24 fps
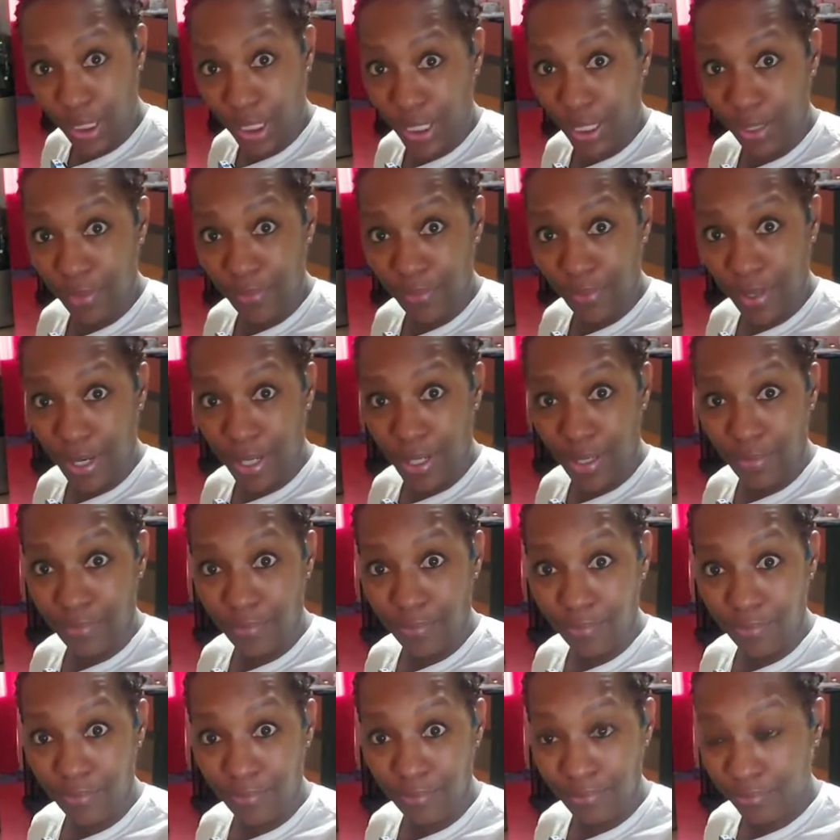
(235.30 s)
anyway,
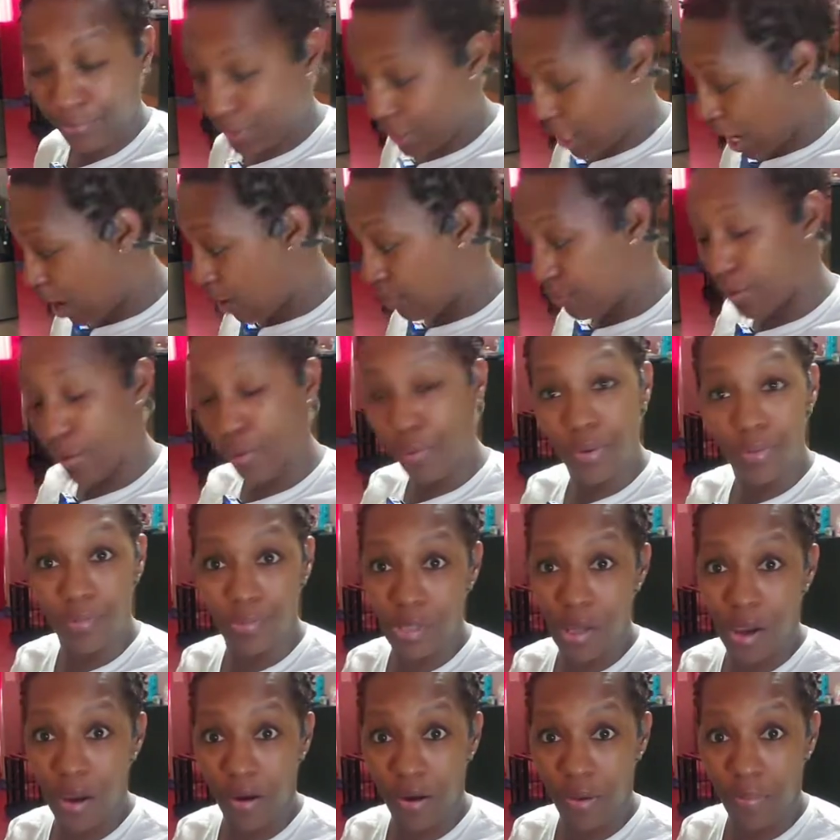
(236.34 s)
y'all know what I'm
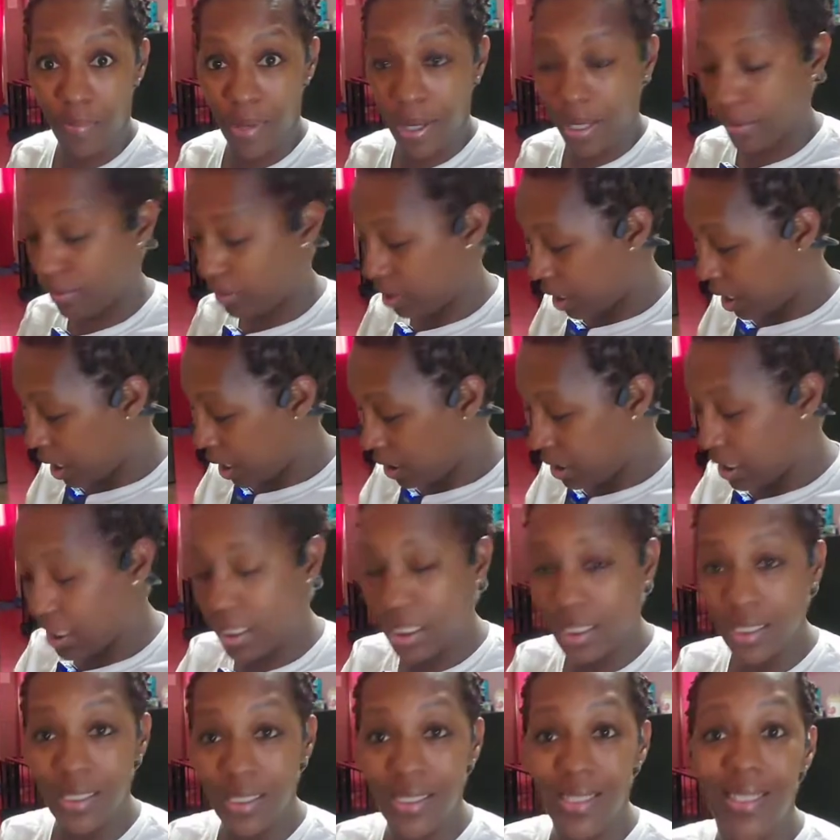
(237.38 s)
talking about. This
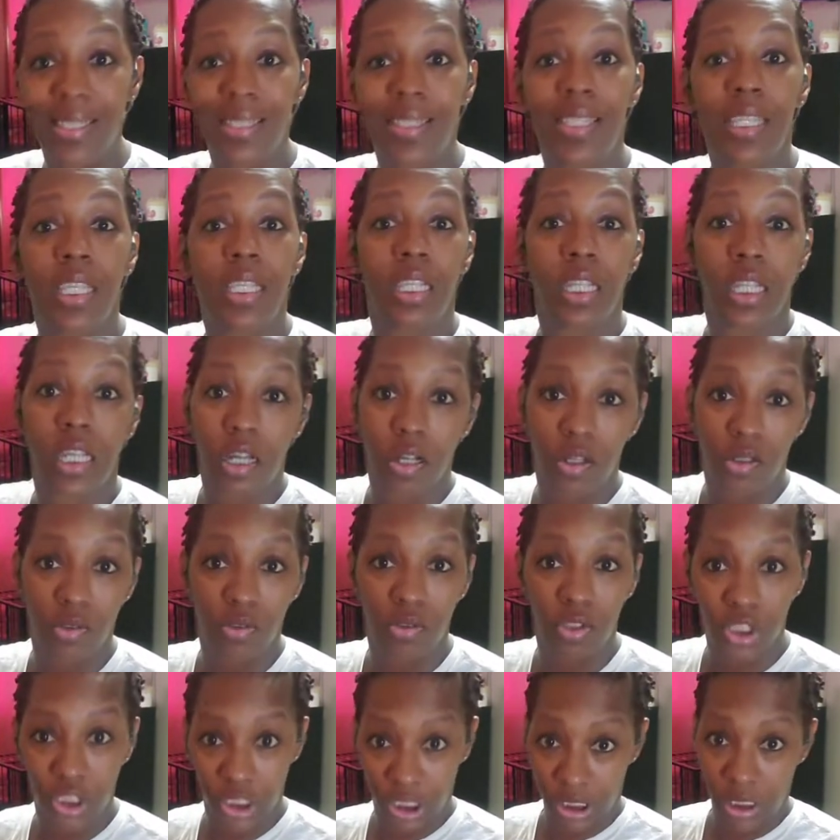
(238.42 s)
is a silicone
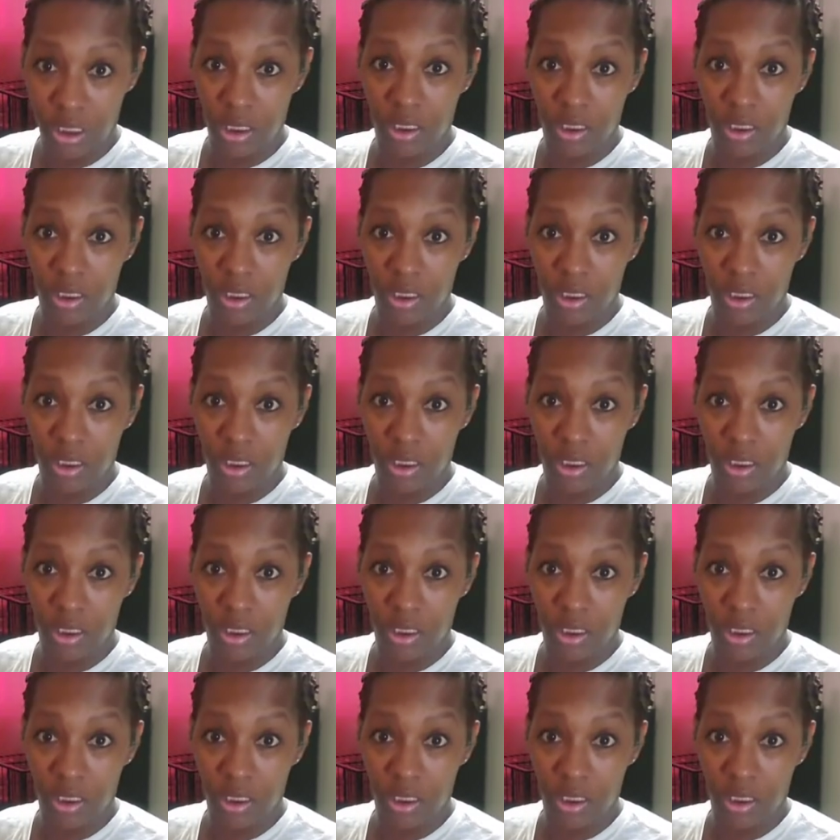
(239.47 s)
sheet,